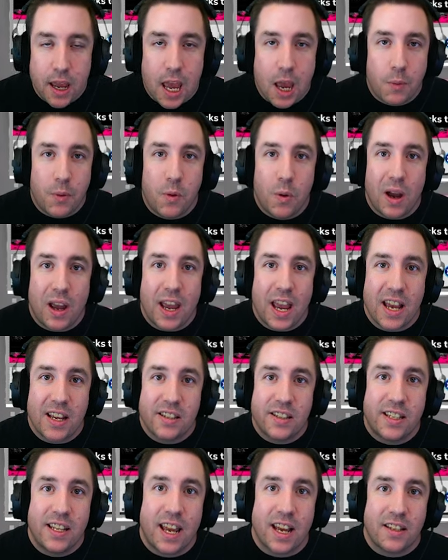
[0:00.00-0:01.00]
And we want
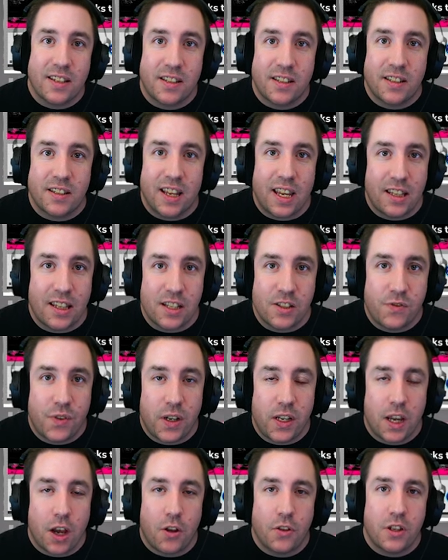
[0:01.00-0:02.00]
S D S to see this
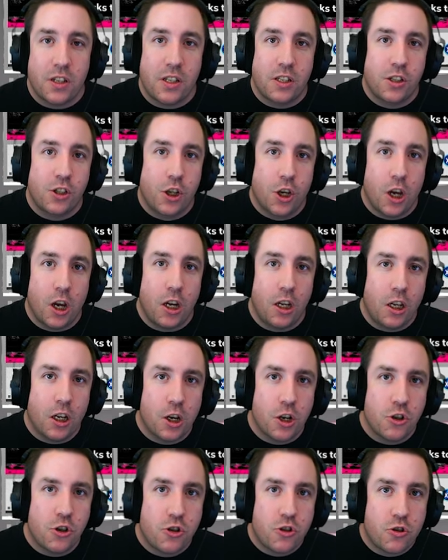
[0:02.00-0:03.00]
video. This is good
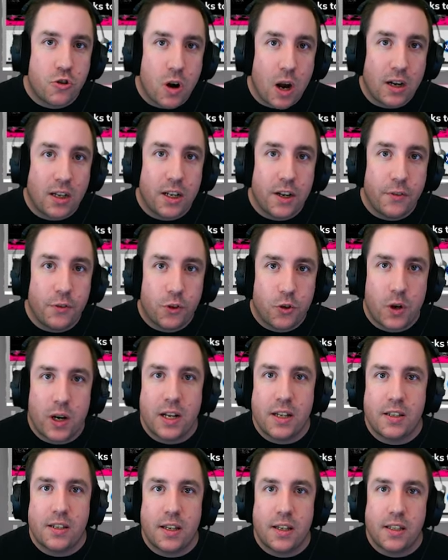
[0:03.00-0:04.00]
constructive
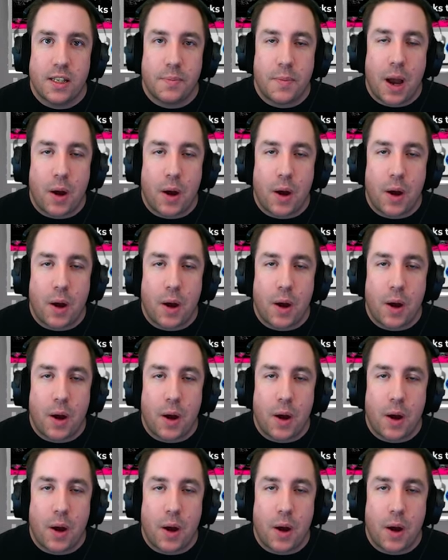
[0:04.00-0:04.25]
criticism.